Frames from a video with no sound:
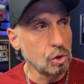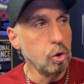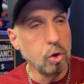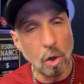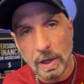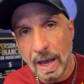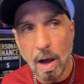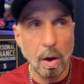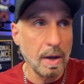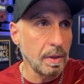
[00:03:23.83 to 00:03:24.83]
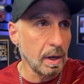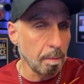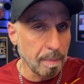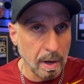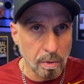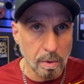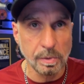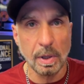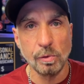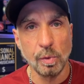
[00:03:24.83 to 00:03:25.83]
look out and they compare
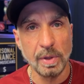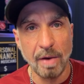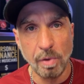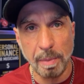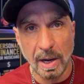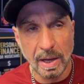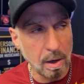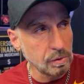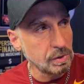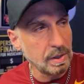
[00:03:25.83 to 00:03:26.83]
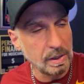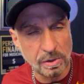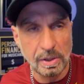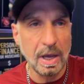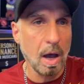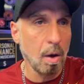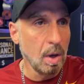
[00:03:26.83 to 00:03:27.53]
themselves with everybody else, and they see how